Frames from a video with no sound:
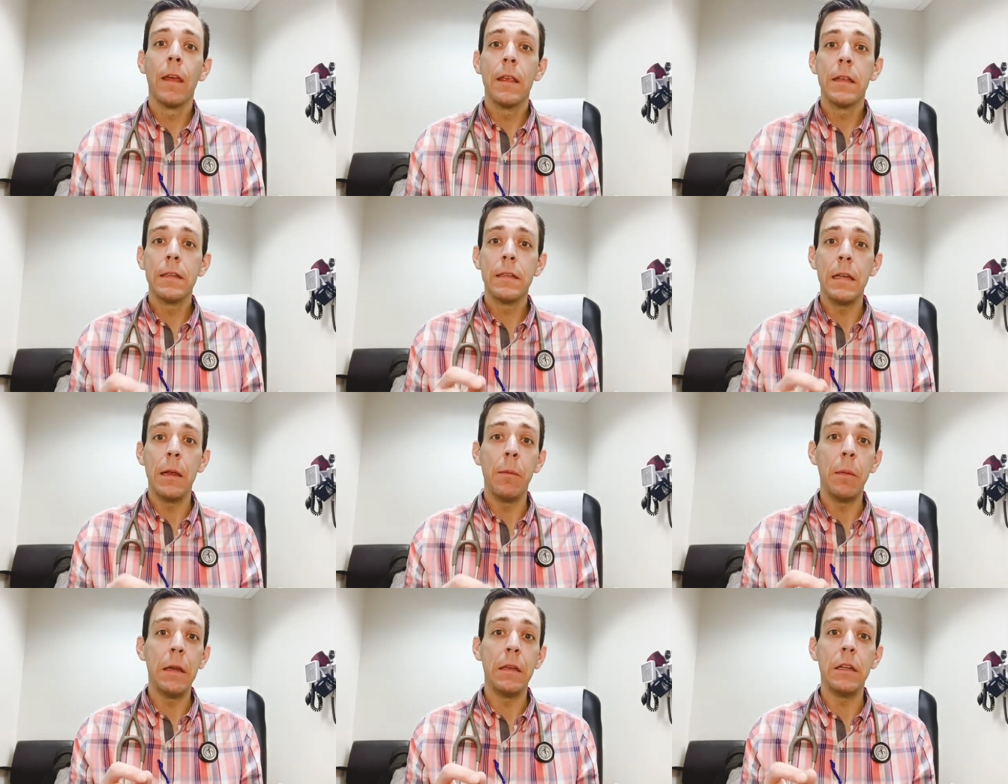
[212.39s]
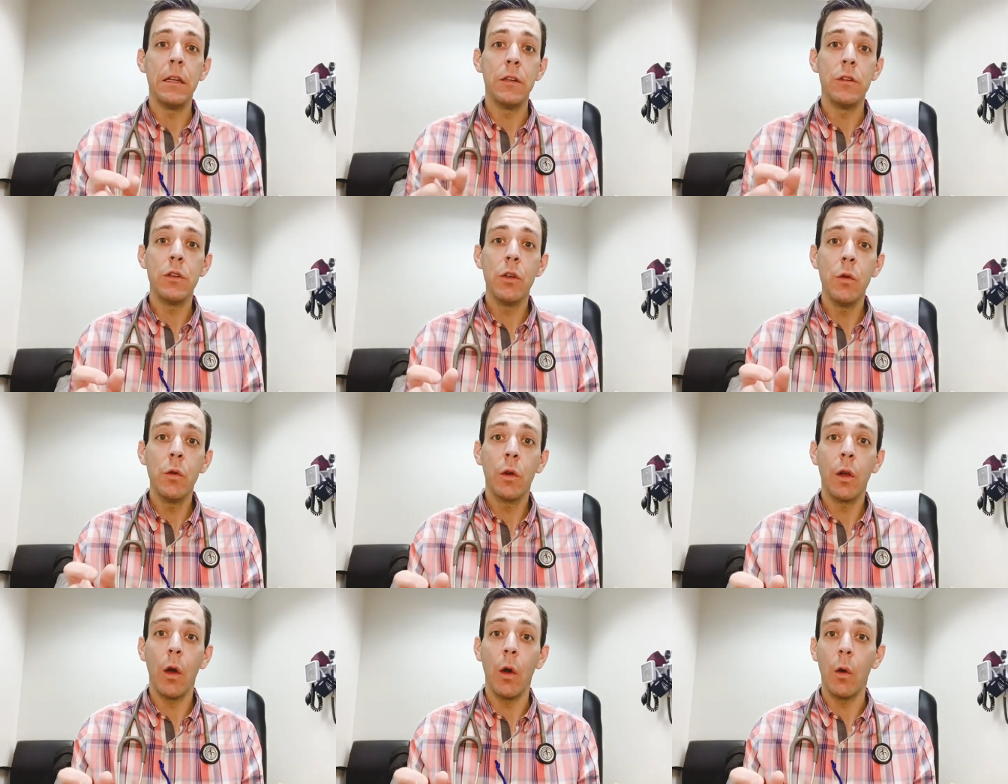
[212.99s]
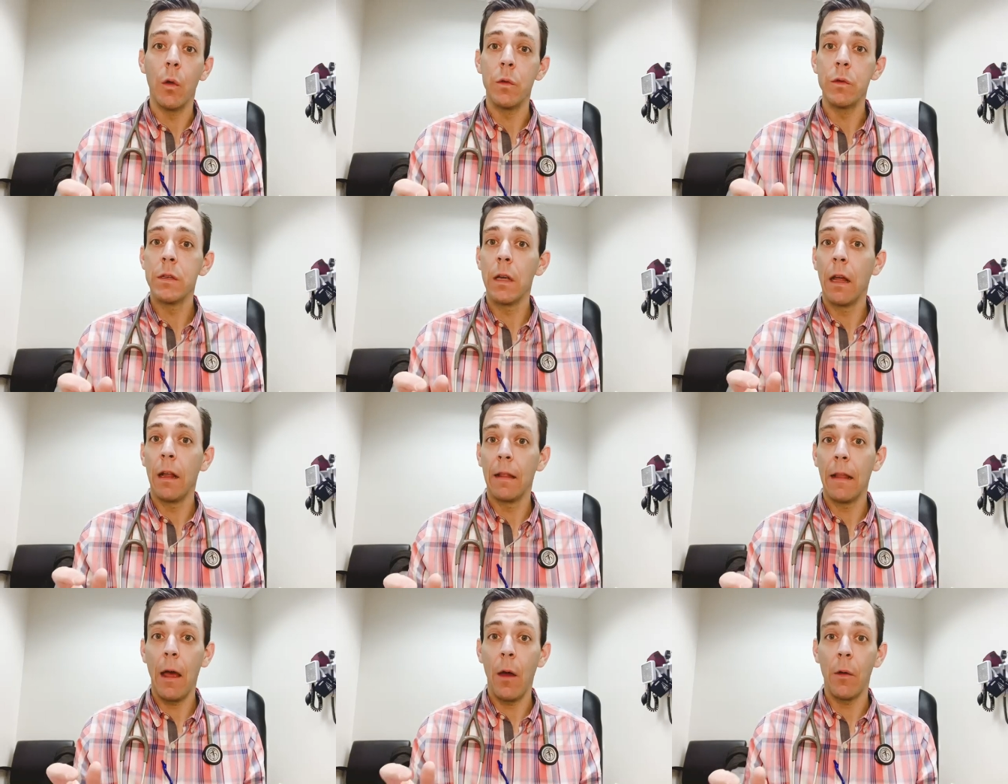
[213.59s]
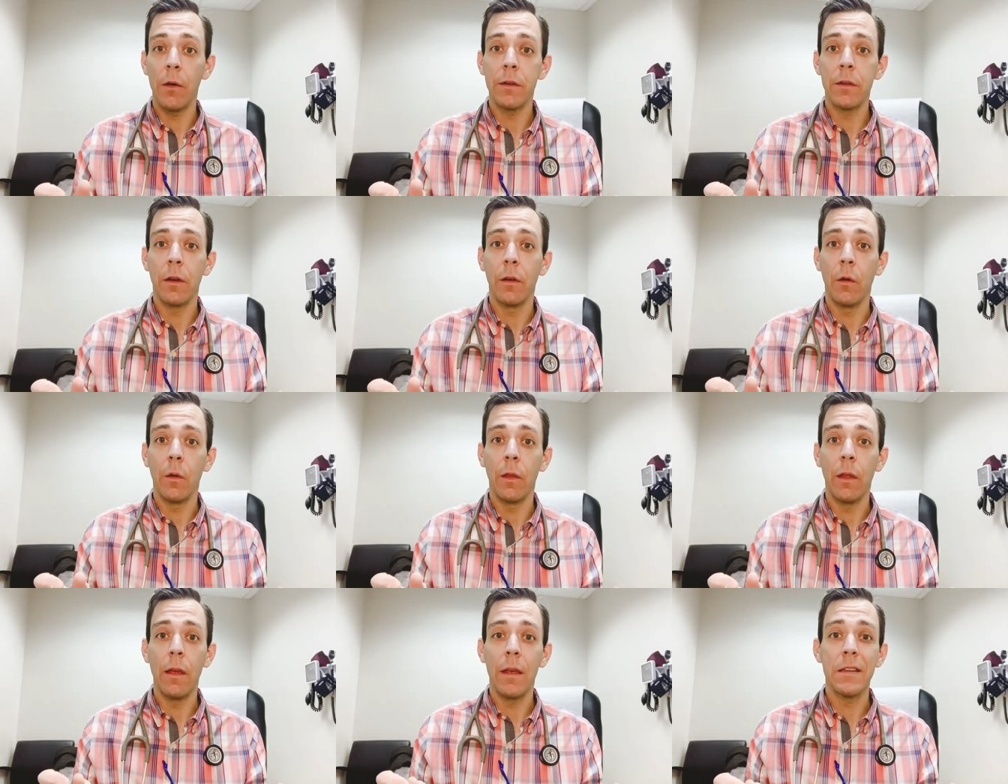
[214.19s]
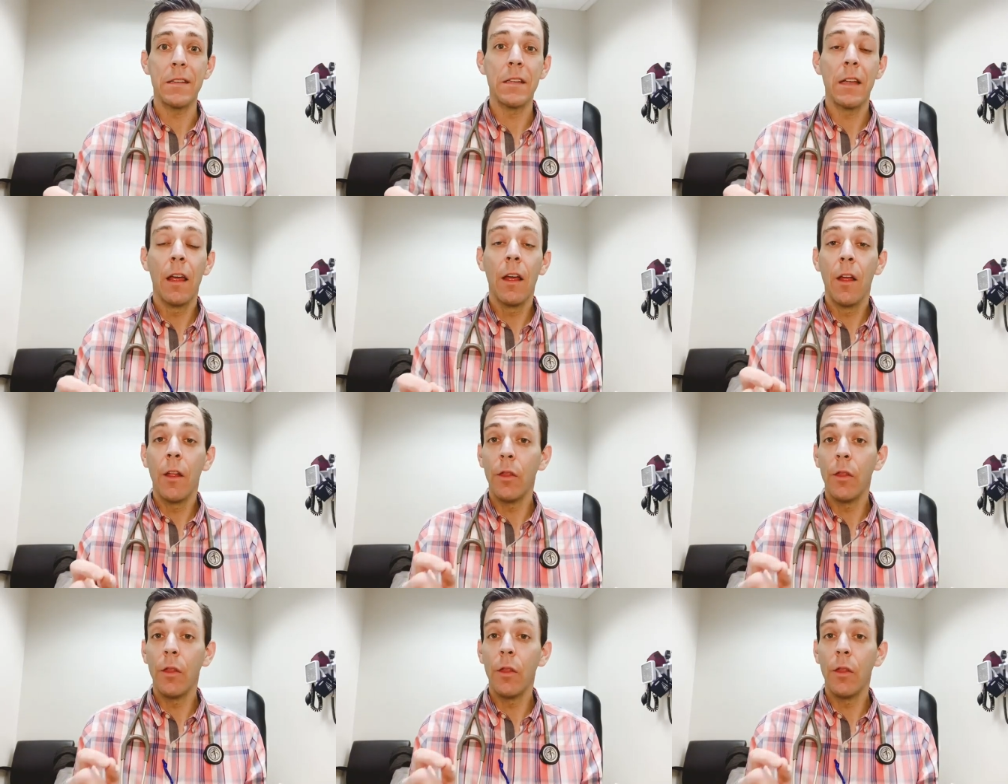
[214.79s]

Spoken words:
CPT-2 codes allow us to do this.